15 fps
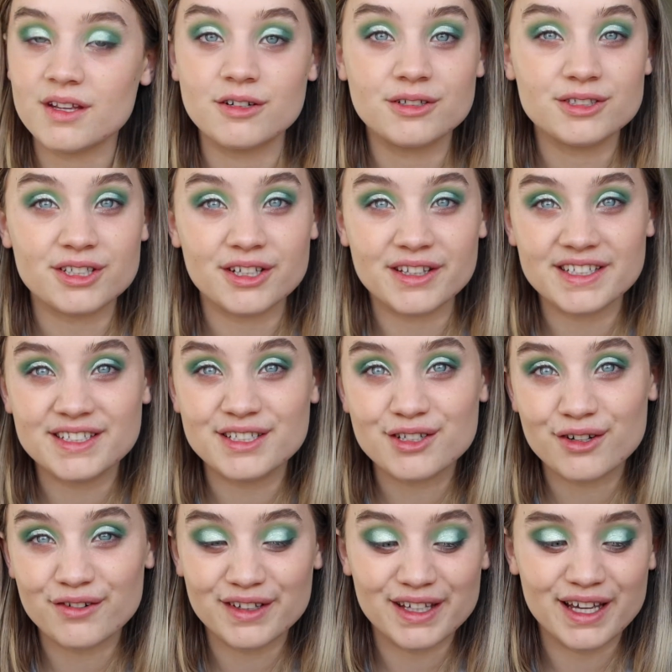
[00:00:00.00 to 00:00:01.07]
So this is
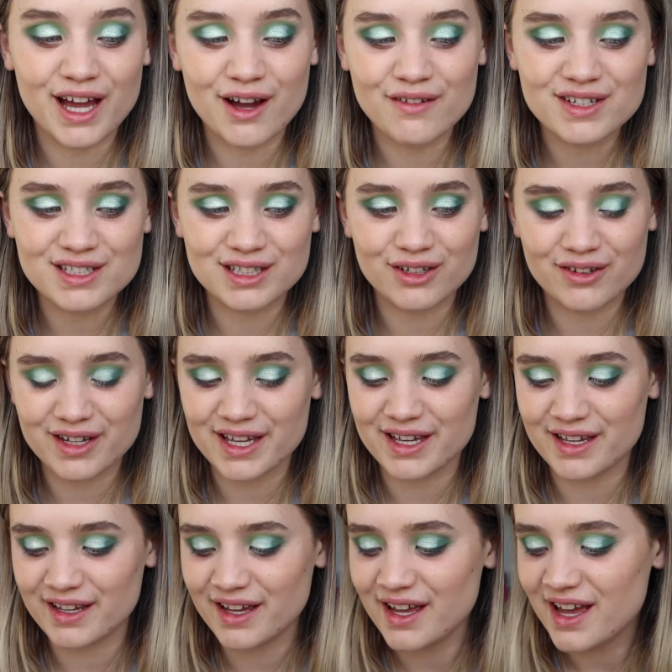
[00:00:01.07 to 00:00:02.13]
currently how it's
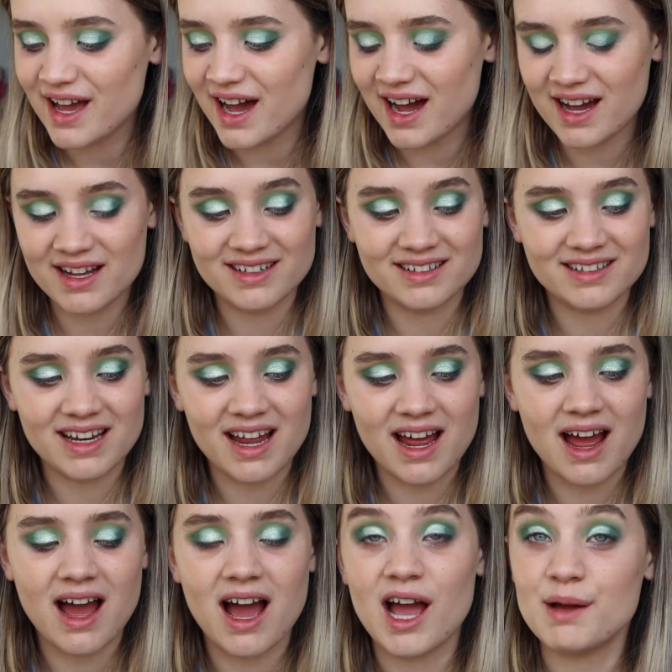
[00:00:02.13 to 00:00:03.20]
looking, and
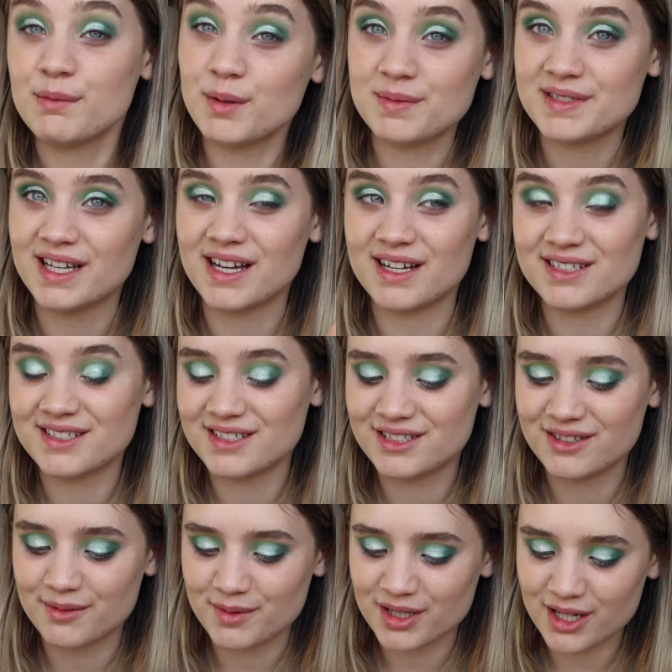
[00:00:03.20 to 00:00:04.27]
I'm obsessed. So
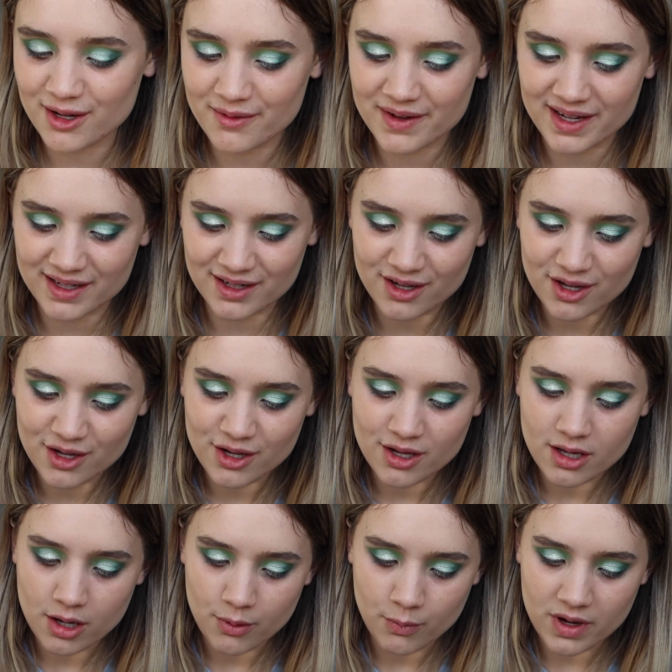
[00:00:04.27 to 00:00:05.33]
I'm going to go in
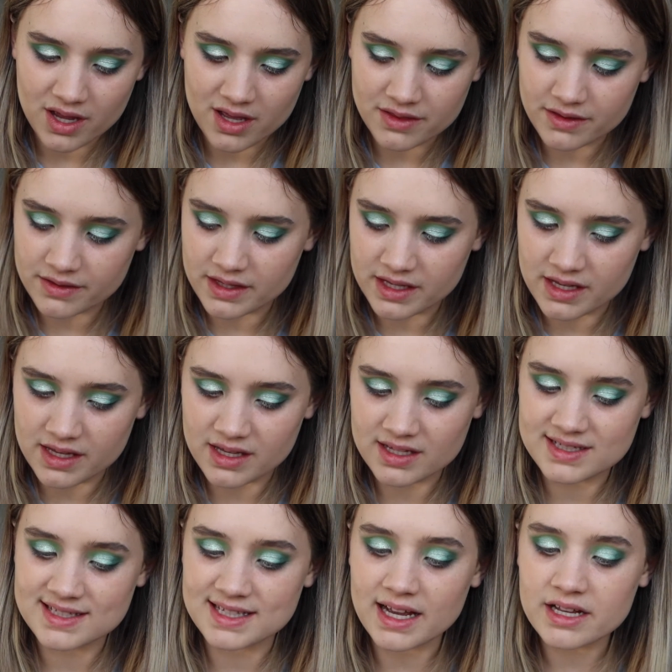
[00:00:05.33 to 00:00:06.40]
with the
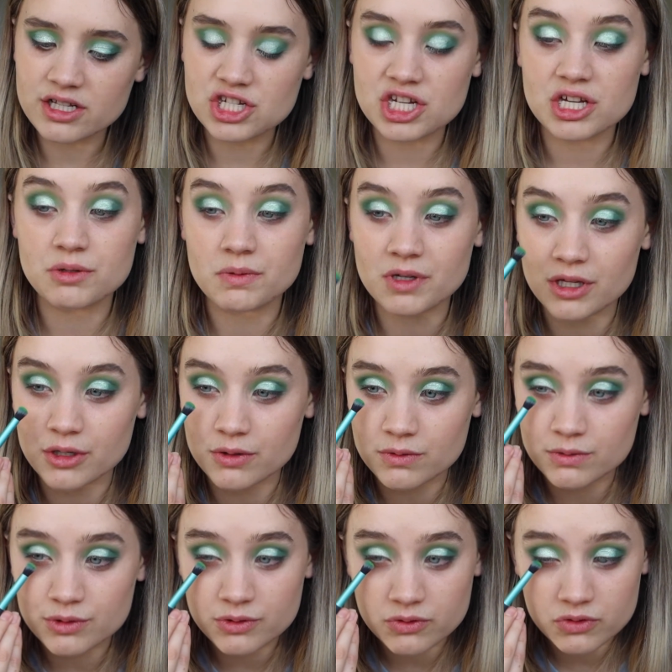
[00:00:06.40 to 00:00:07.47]
second shade we
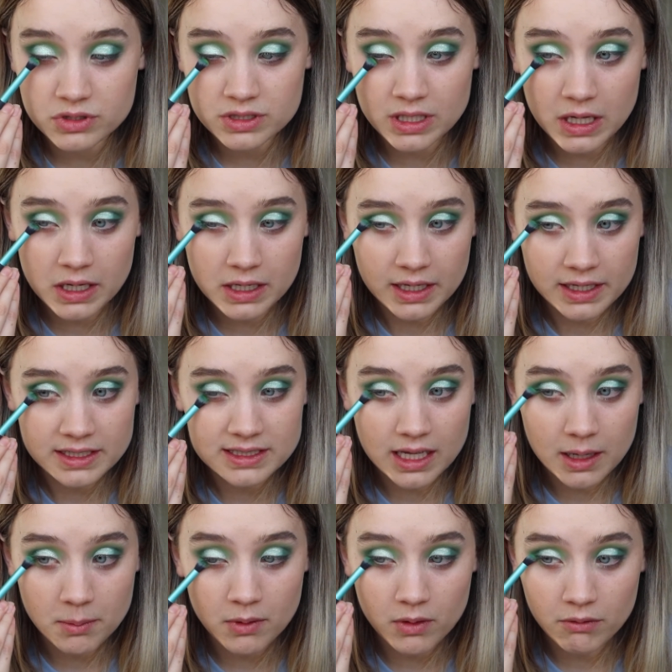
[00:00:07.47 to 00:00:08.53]
use, which is that nice
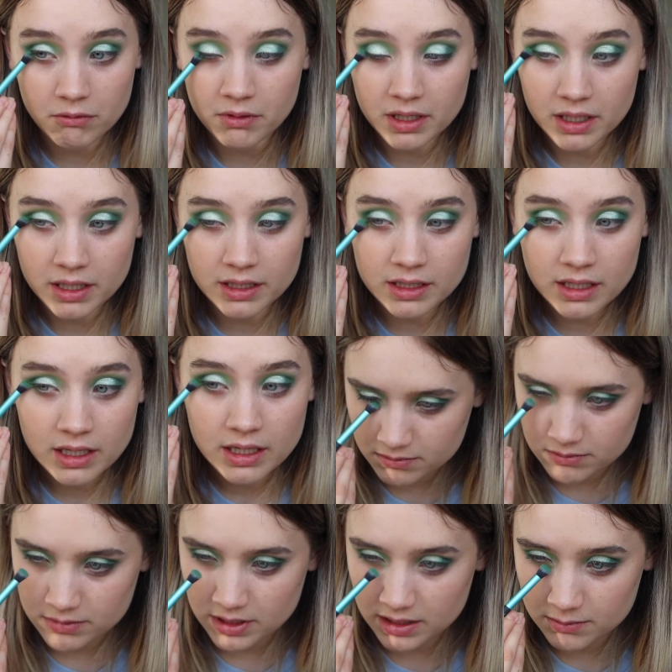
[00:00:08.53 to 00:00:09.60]
apple green,
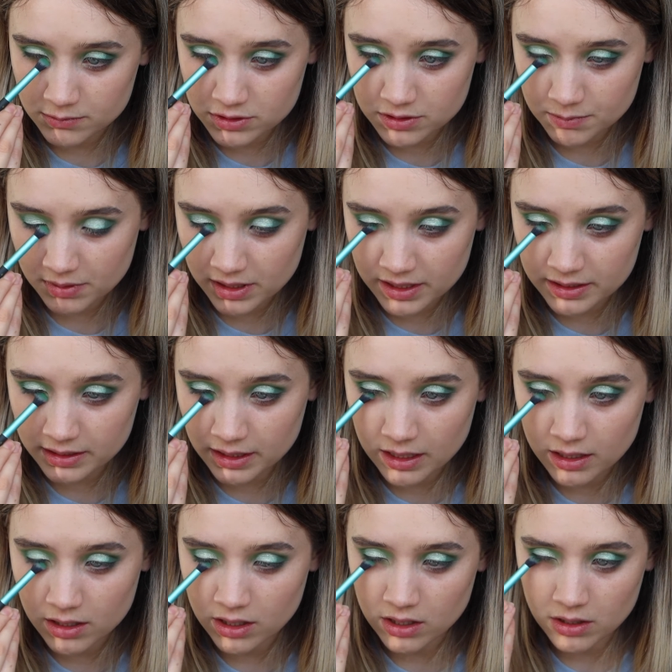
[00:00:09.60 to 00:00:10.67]
and I'm just applying
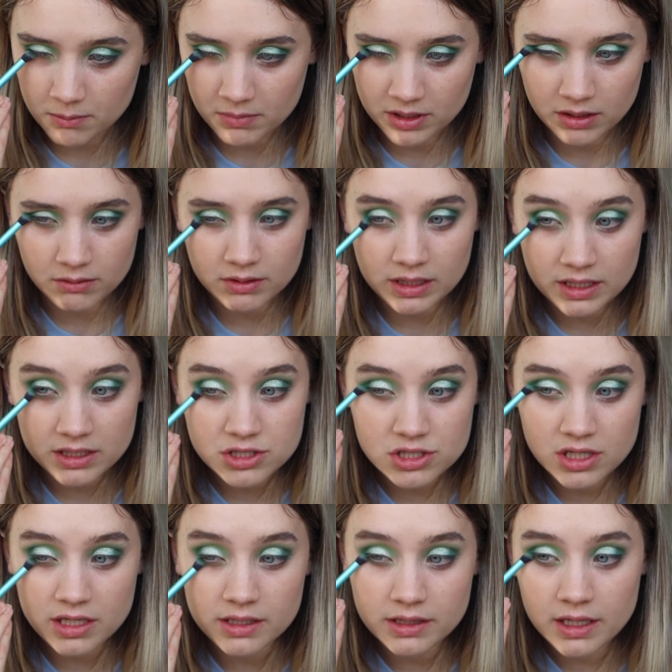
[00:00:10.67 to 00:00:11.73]
that on my lower lash
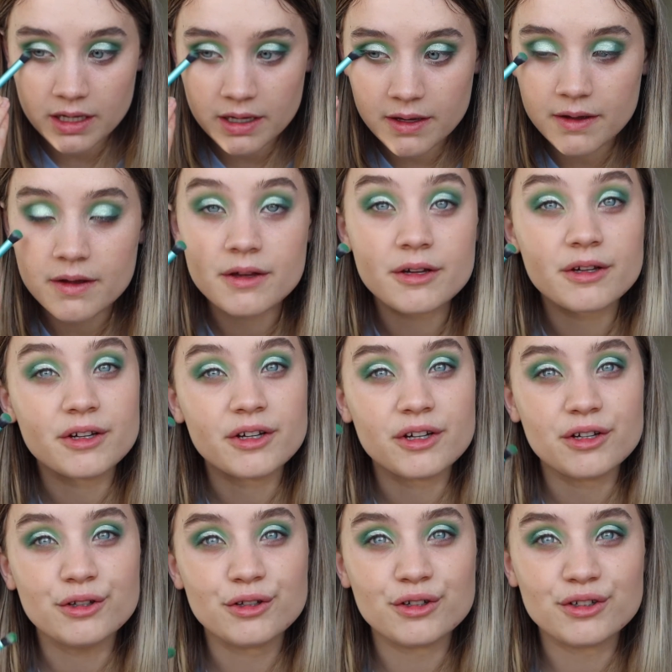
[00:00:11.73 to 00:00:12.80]
line
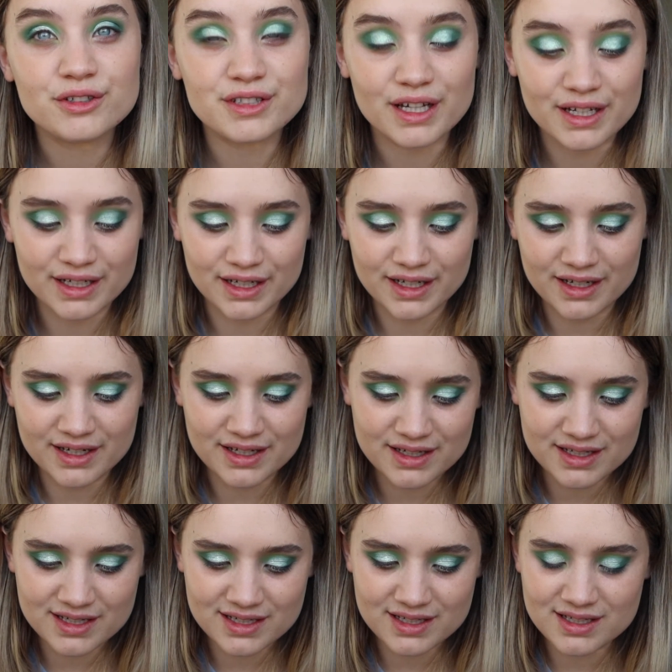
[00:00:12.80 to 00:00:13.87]
there. Just a
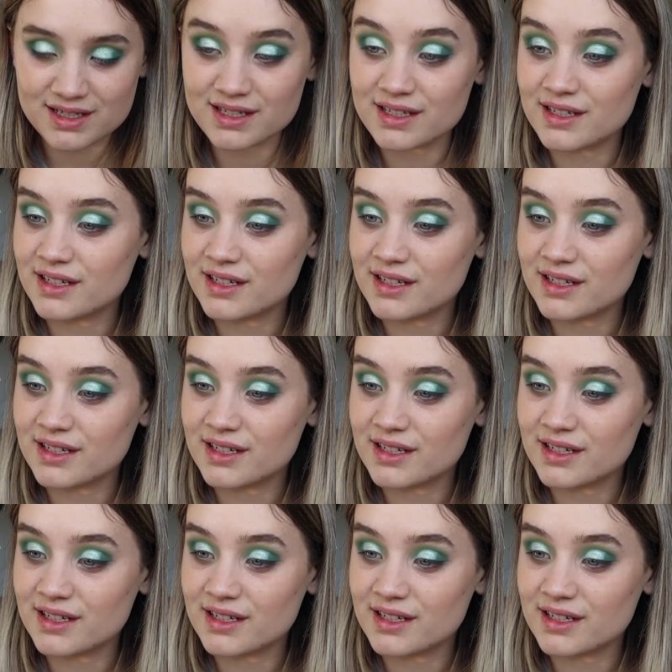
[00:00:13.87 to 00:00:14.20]
nice